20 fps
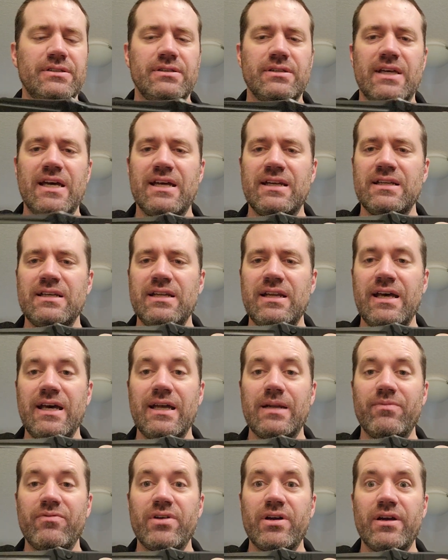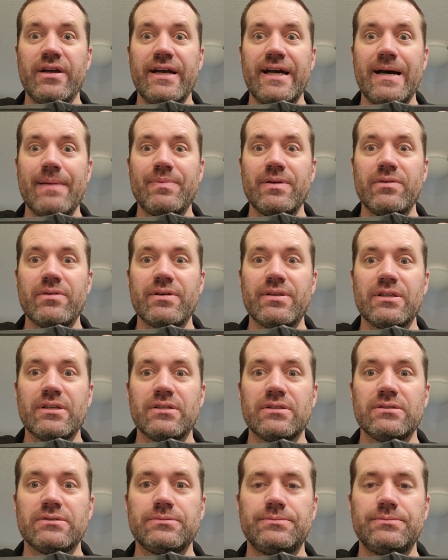getting it, and I'm very happy with it.